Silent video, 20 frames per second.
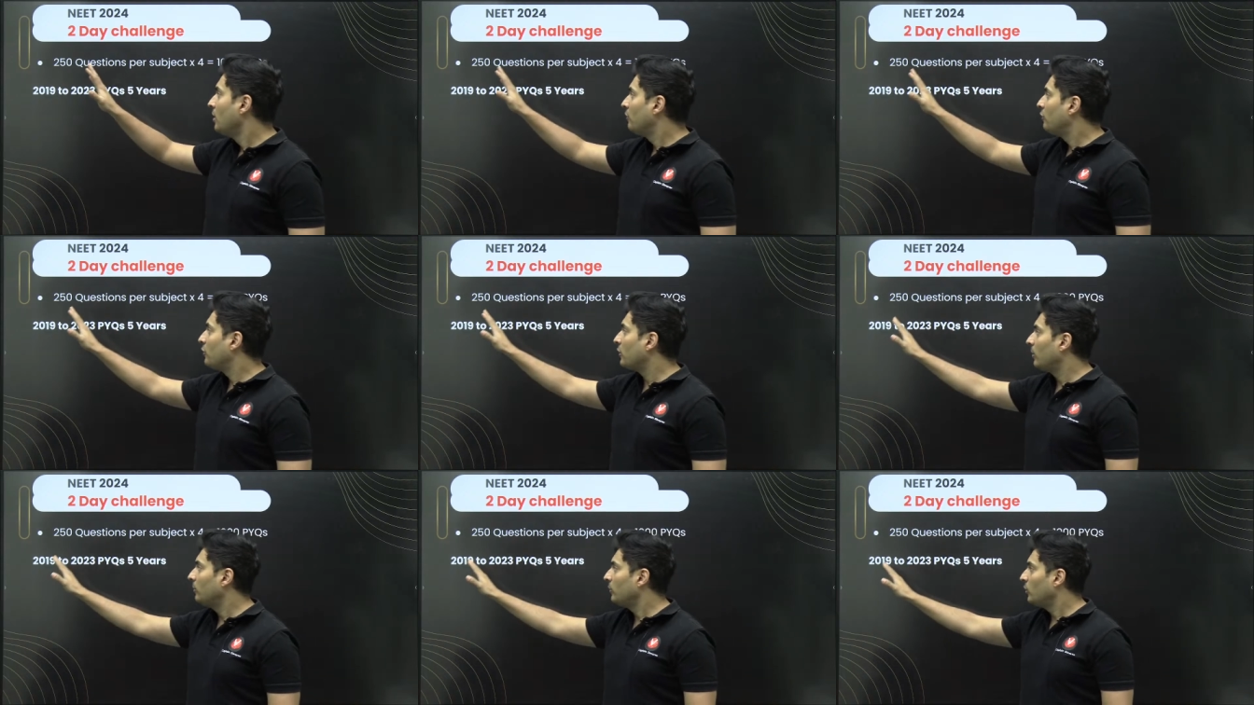
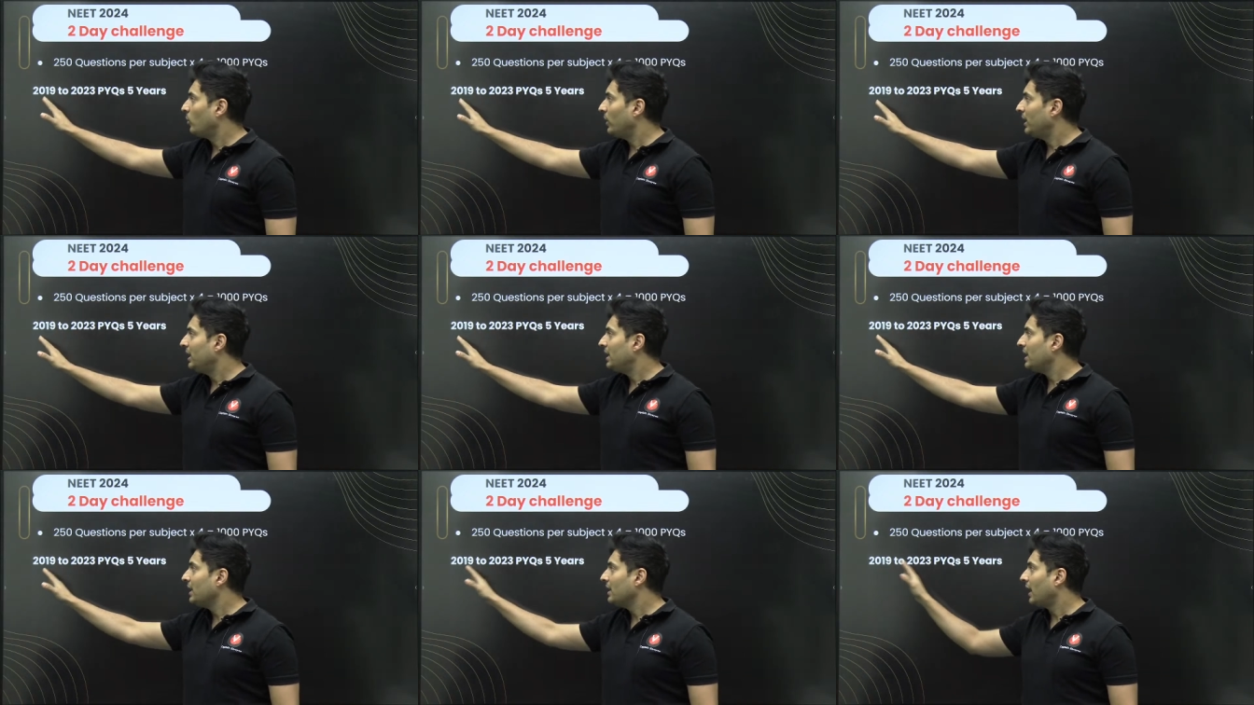from
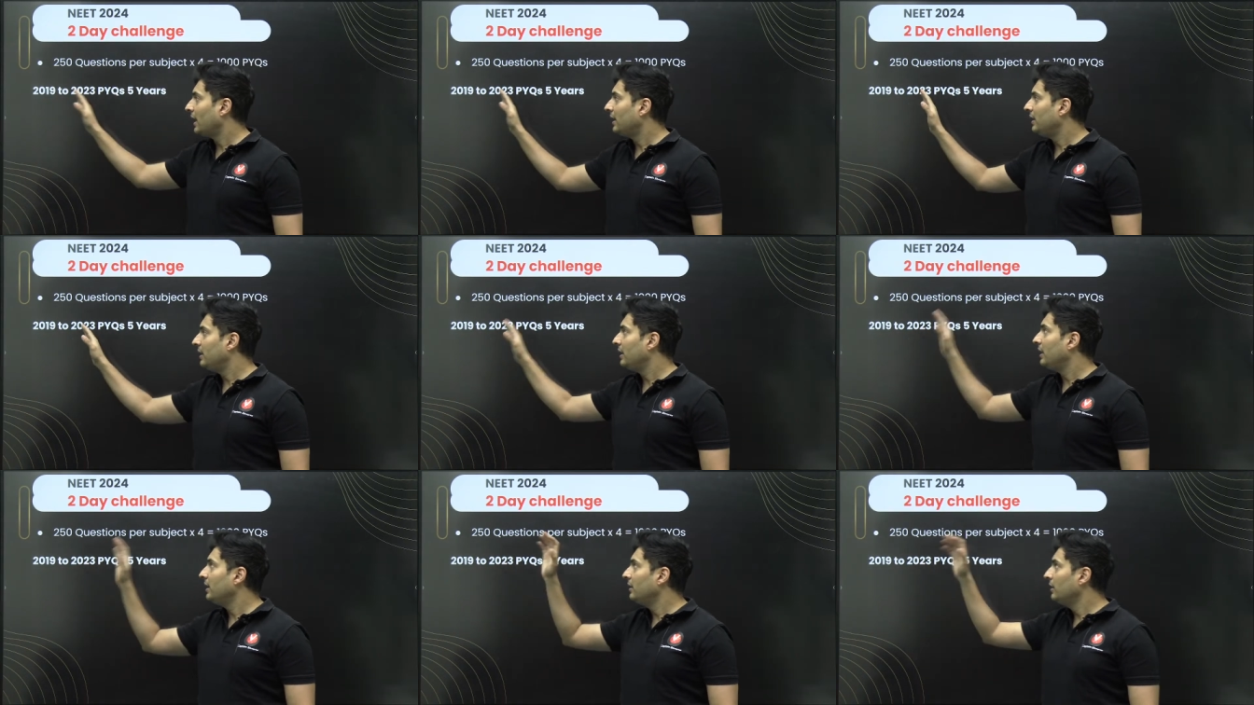
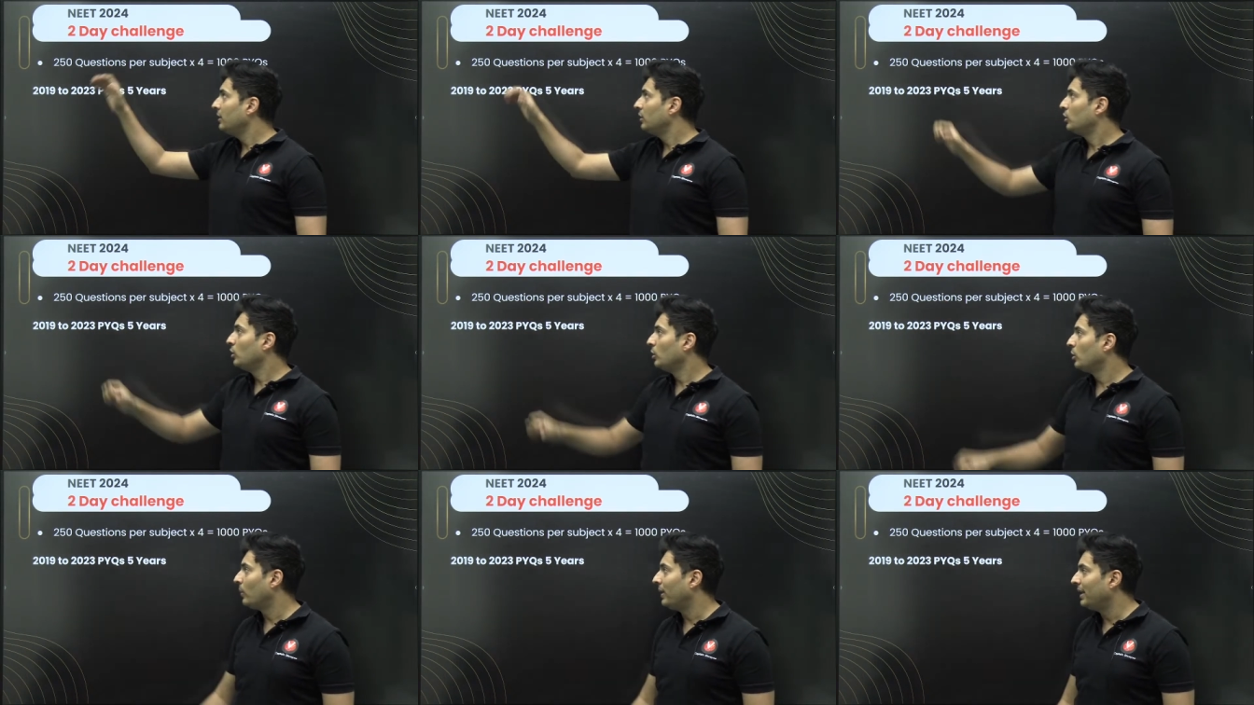2019
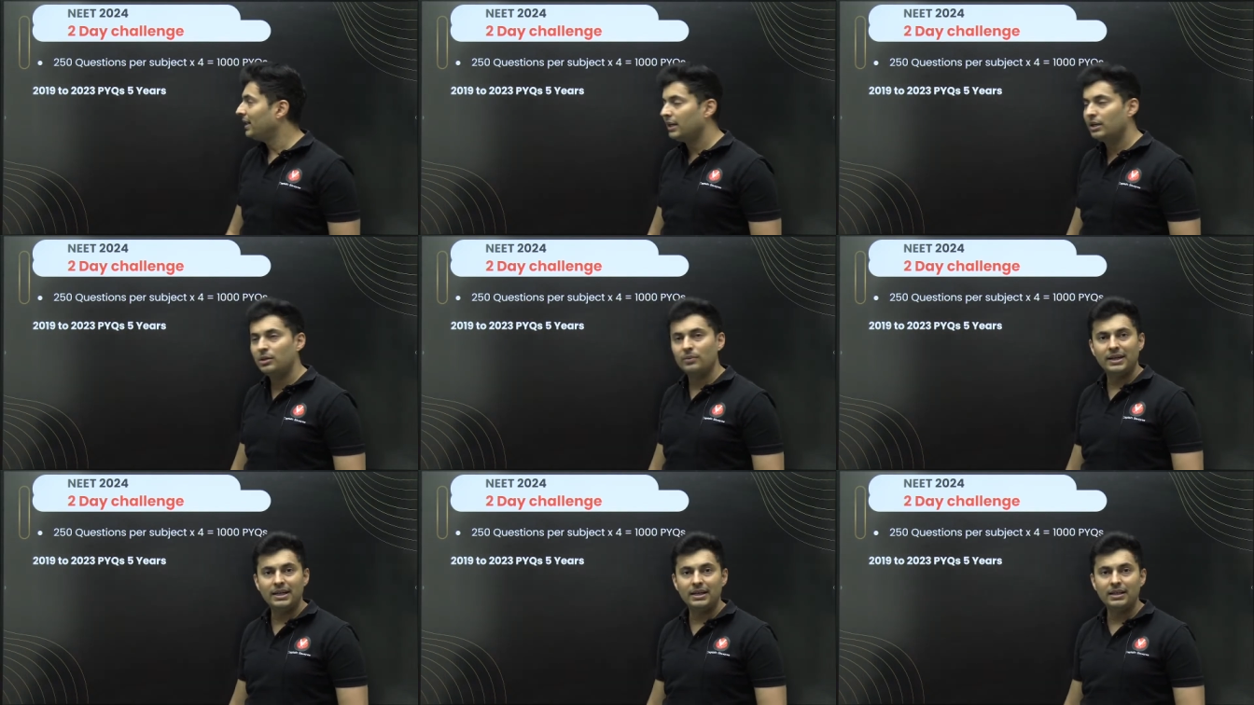to
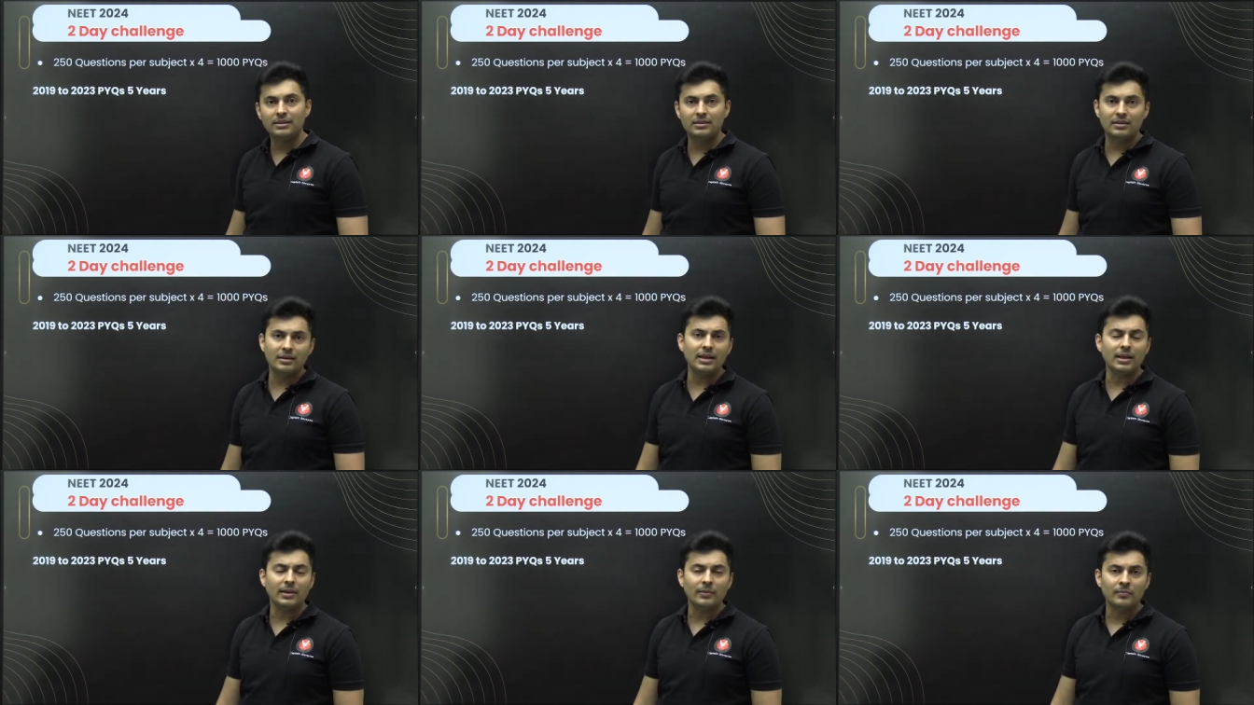
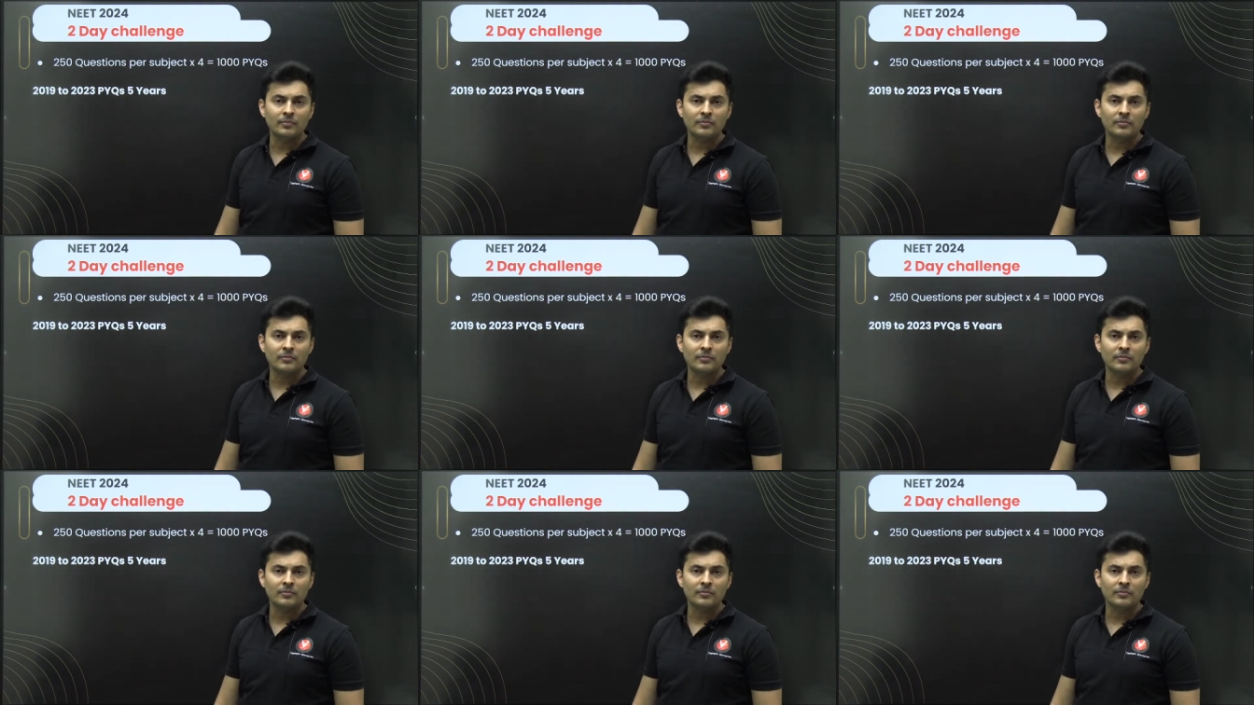2023,